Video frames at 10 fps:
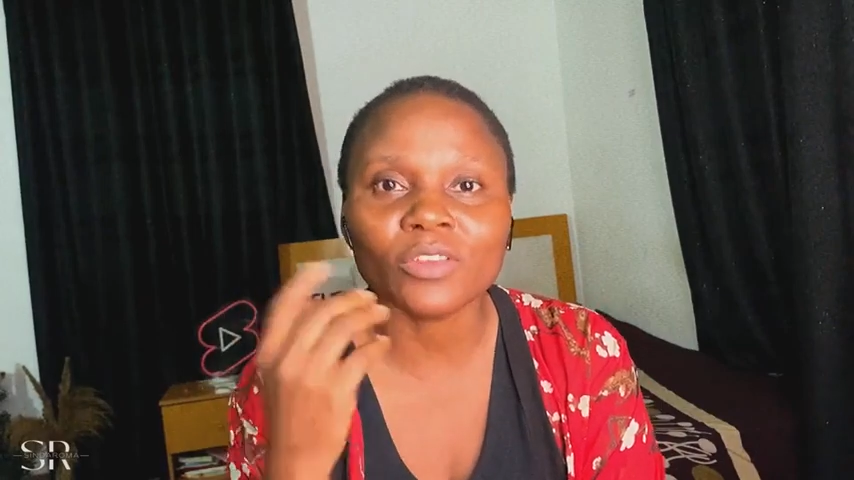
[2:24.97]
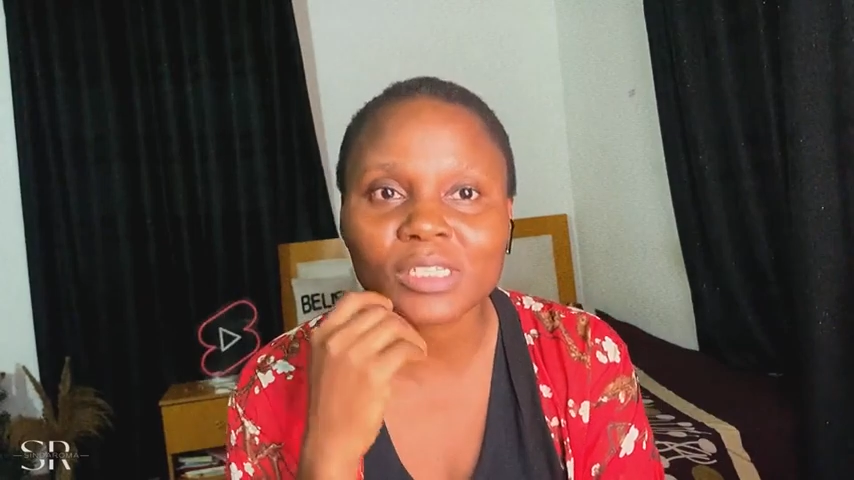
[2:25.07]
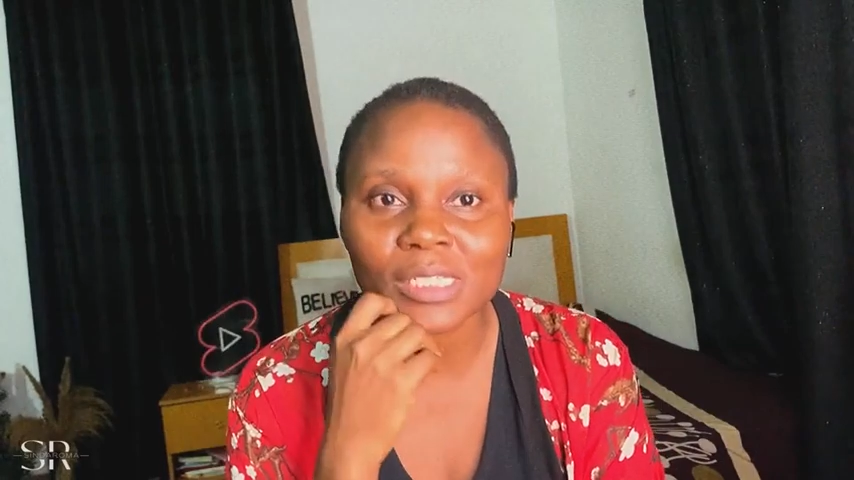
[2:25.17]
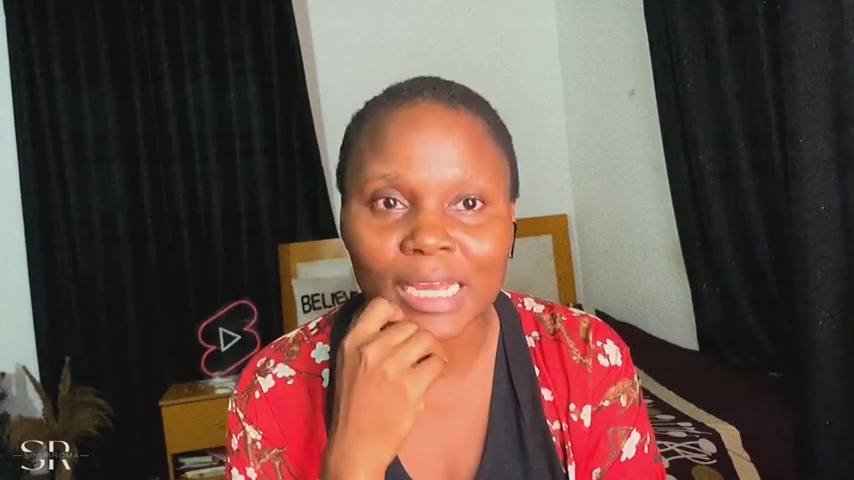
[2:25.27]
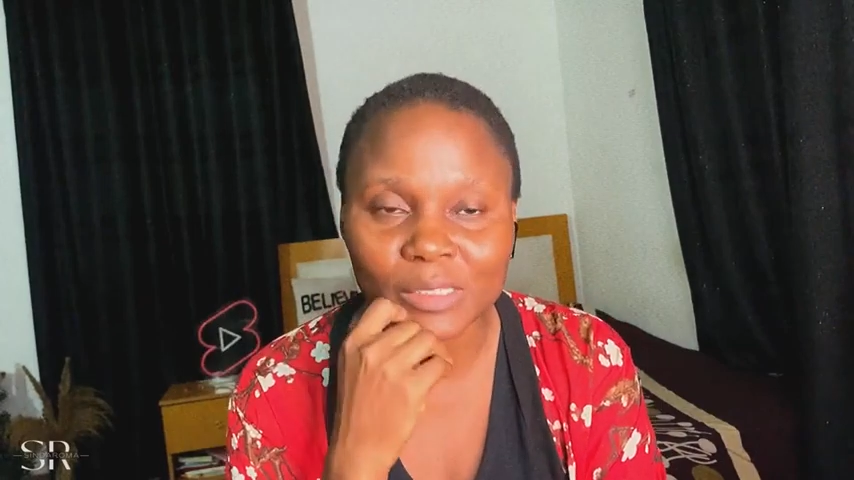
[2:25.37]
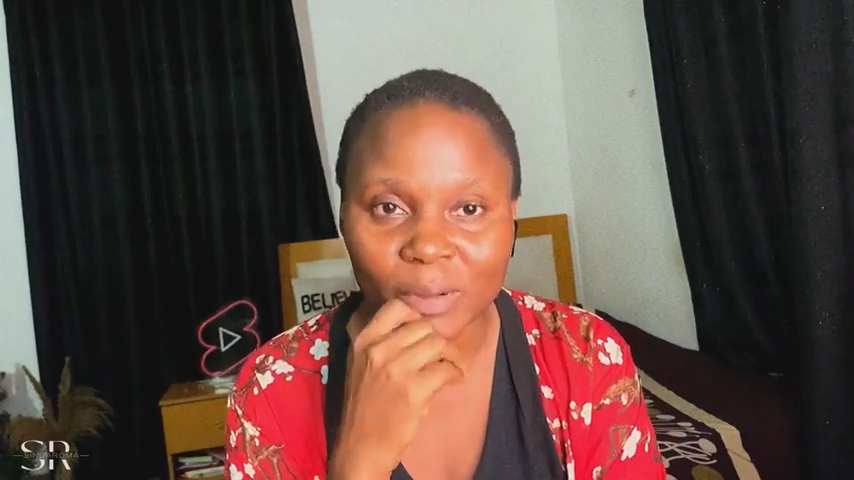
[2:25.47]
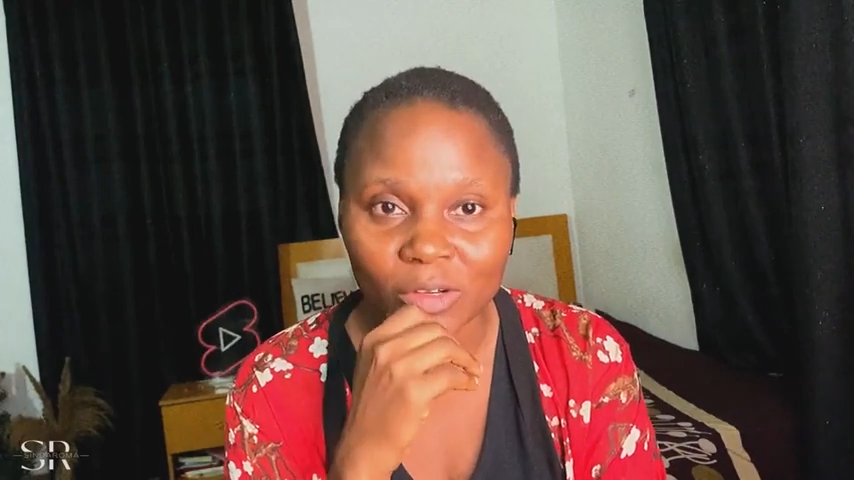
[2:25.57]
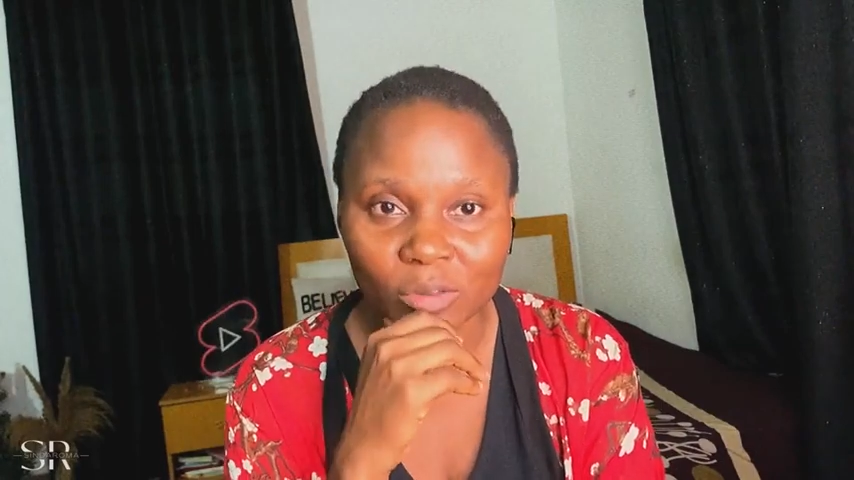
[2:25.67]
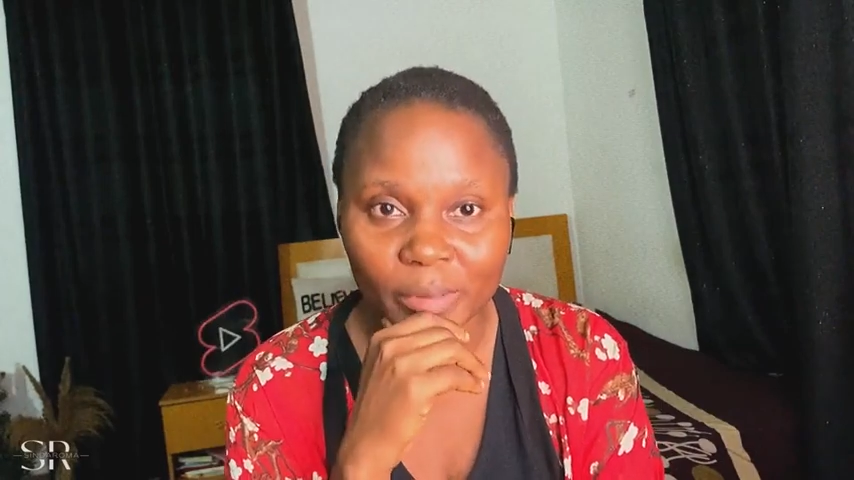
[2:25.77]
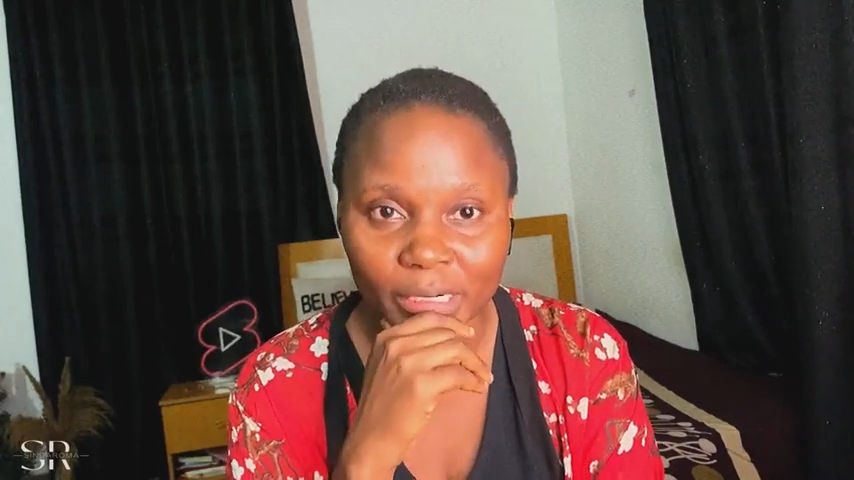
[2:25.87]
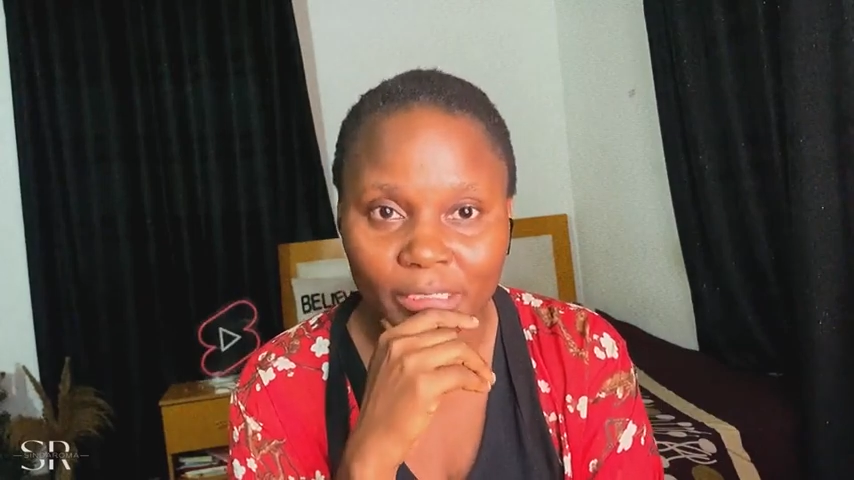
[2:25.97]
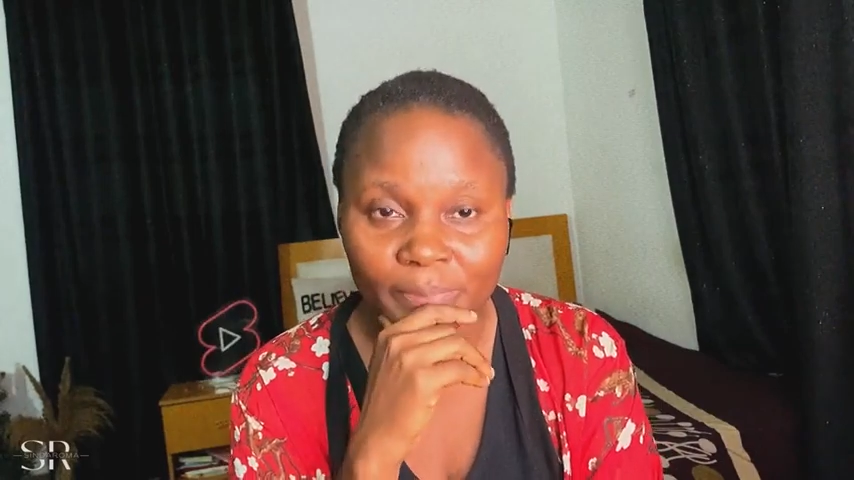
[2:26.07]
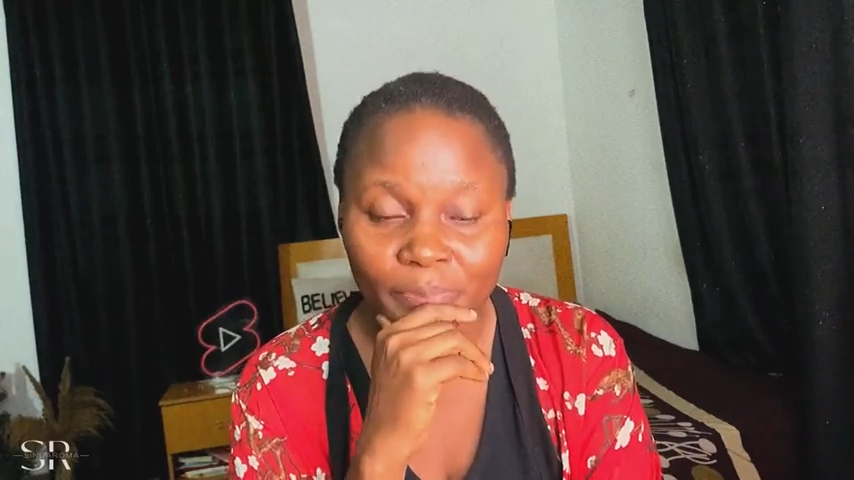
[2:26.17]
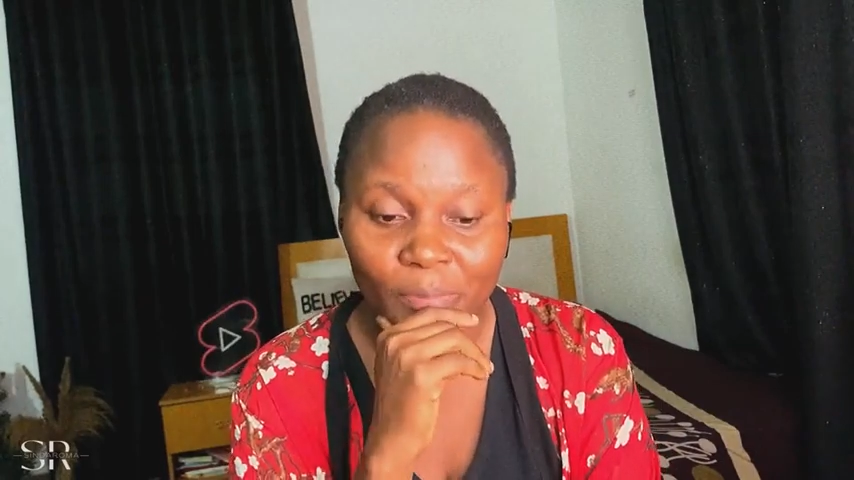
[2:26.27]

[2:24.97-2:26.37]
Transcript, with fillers: the star spangled banner